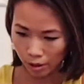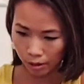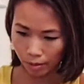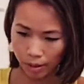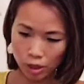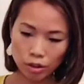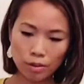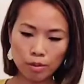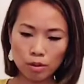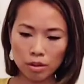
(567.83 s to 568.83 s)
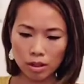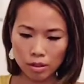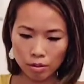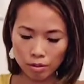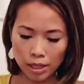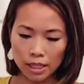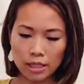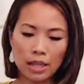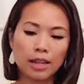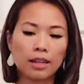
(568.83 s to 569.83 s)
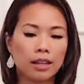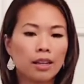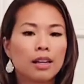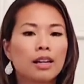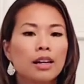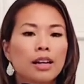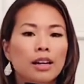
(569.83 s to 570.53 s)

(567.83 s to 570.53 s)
Let me make sure I'm using the right side.